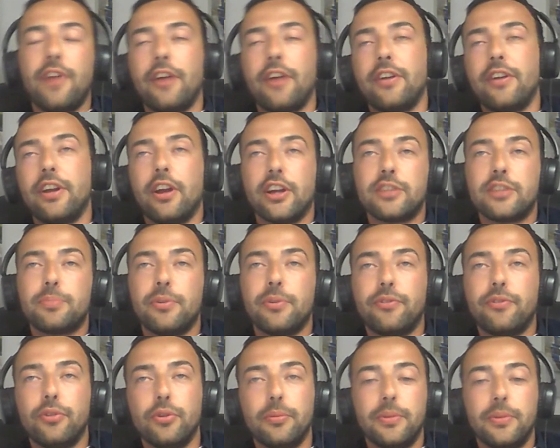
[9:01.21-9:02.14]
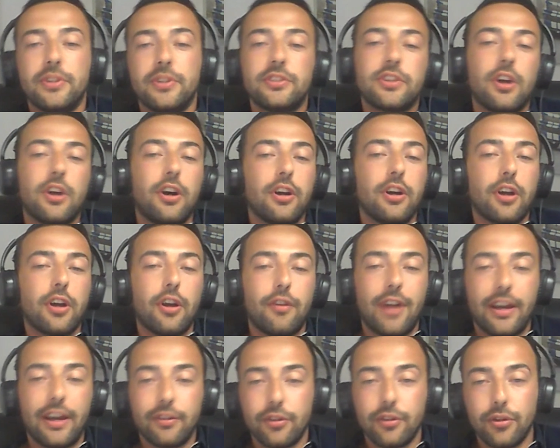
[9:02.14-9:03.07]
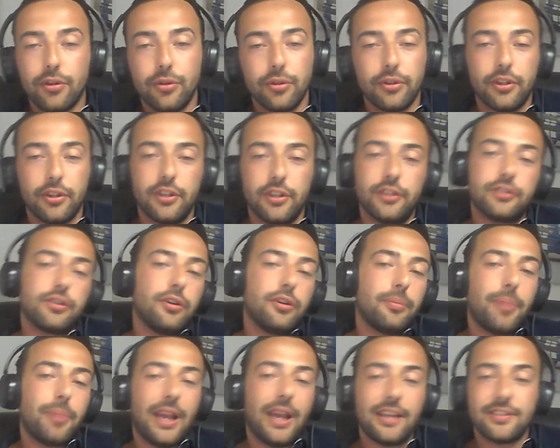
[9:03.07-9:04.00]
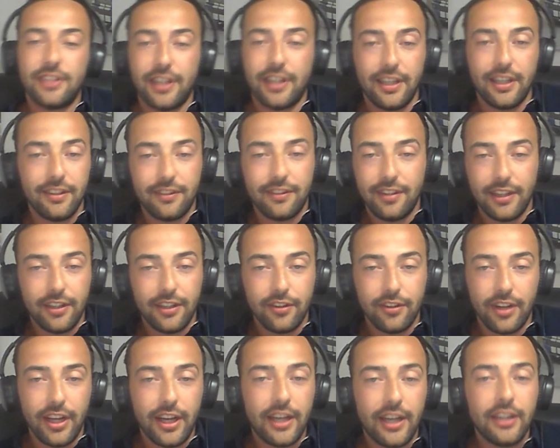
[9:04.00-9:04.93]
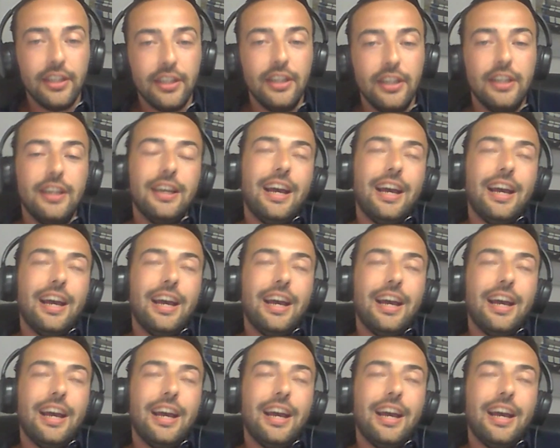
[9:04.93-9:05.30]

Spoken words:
very nice performance, can't go around corners, got plastic interior.